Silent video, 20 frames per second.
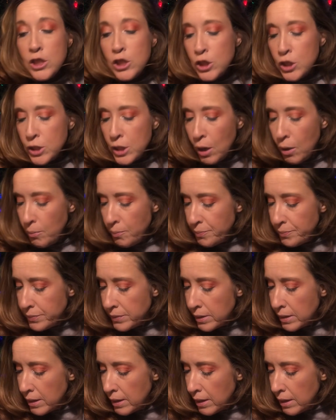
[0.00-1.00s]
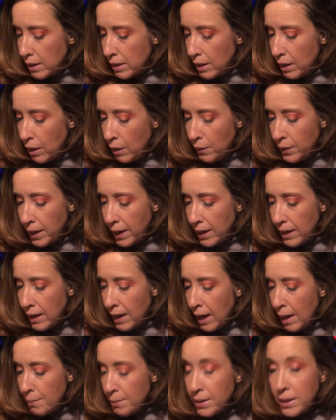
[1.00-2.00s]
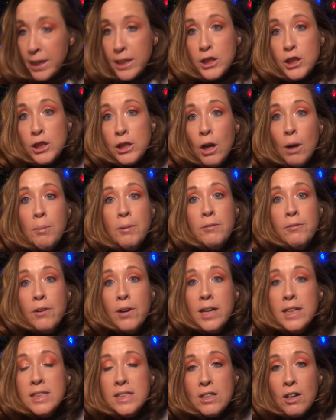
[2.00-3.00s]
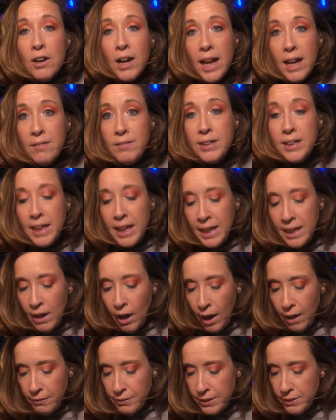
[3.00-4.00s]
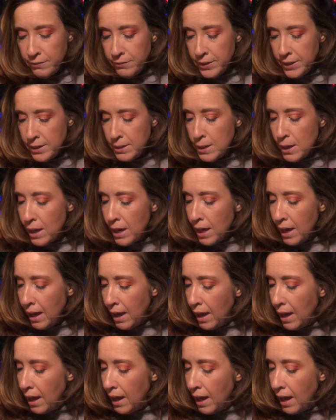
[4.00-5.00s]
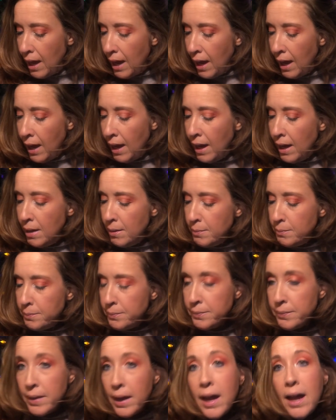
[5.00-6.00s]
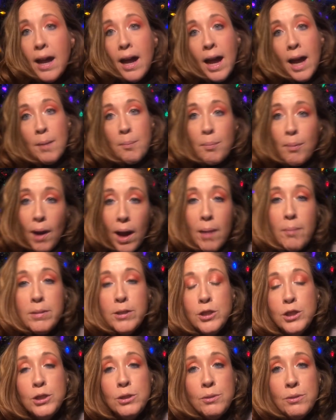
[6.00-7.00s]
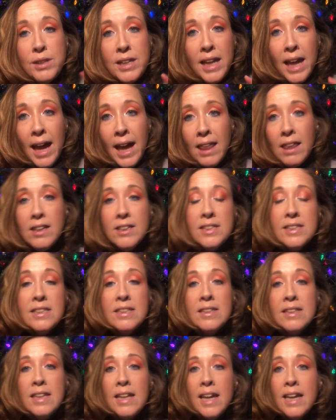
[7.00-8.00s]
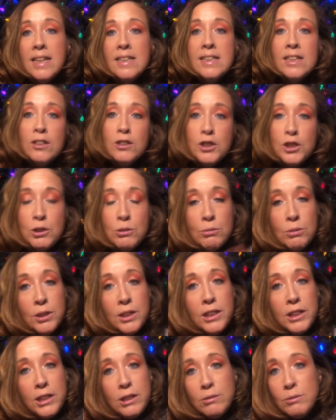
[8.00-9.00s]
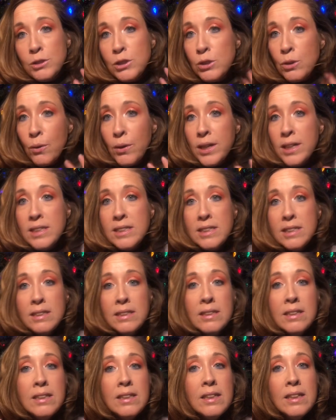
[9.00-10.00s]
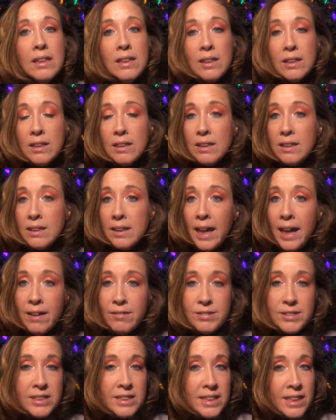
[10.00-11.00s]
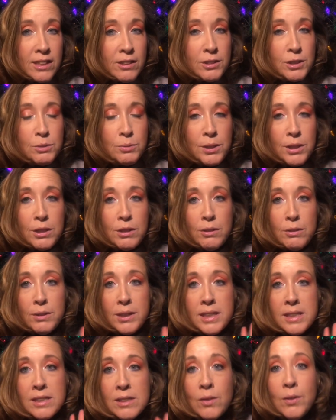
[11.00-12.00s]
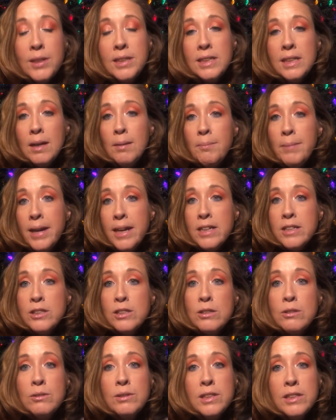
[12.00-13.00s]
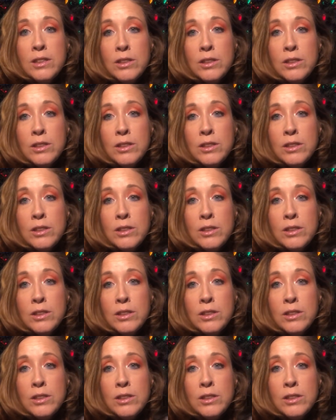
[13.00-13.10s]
So, okay, I'm going to let you go before I start having a coughing fit. I promise you, the Allison that tells you really cute stories and laughs and giggles with you is going to come back soon.